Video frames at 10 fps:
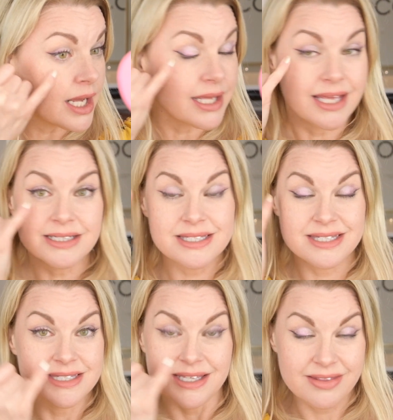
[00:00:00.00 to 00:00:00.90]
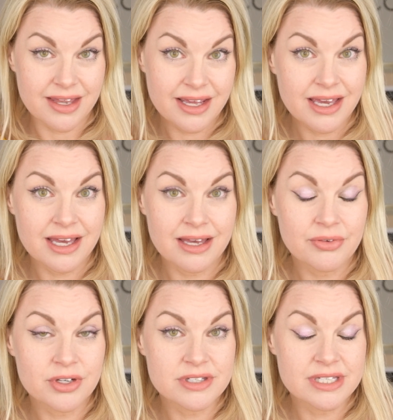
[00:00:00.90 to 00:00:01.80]
can't see that I
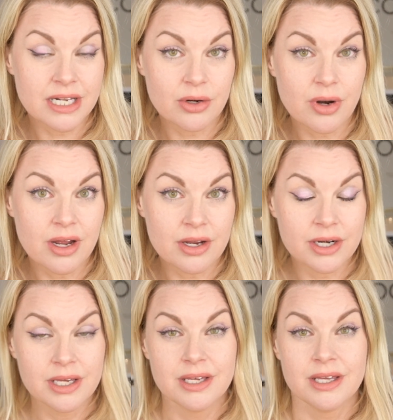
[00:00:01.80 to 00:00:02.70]
have concealer on.